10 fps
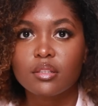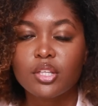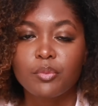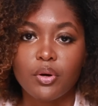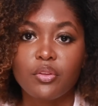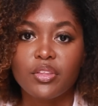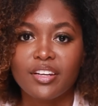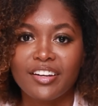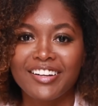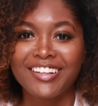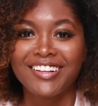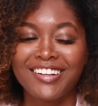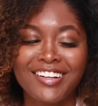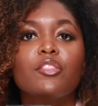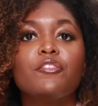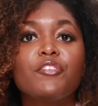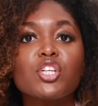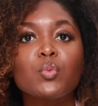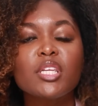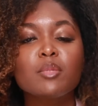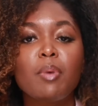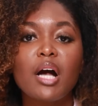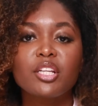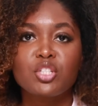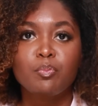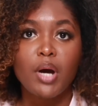They're both in here. The first one is polished